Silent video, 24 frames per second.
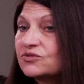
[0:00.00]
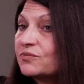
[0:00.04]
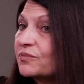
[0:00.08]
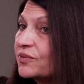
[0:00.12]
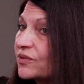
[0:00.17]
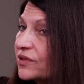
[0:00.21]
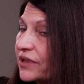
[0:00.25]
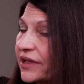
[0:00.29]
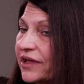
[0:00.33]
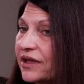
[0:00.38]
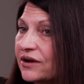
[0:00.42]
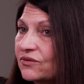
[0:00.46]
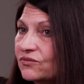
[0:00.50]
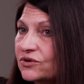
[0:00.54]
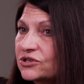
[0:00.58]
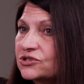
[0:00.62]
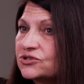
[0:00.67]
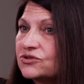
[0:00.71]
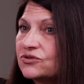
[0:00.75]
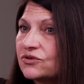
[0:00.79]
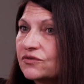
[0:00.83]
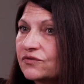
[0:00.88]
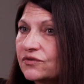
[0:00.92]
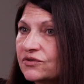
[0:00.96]
to plan
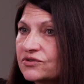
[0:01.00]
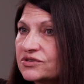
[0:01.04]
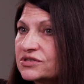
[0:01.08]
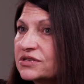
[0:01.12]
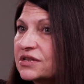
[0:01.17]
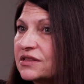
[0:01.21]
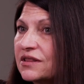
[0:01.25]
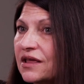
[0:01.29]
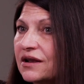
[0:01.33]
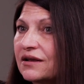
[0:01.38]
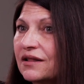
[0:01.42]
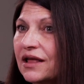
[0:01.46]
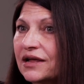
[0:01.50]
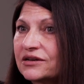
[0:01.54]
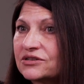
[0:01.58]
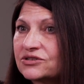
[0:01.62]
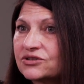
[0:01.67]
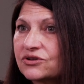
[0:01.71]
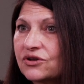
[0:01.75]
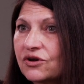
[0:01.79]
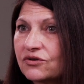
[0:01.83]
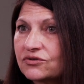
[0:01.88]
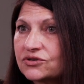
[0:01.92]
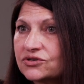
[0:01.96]
which university they'd like
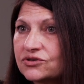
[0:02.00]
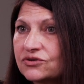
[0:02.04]
to go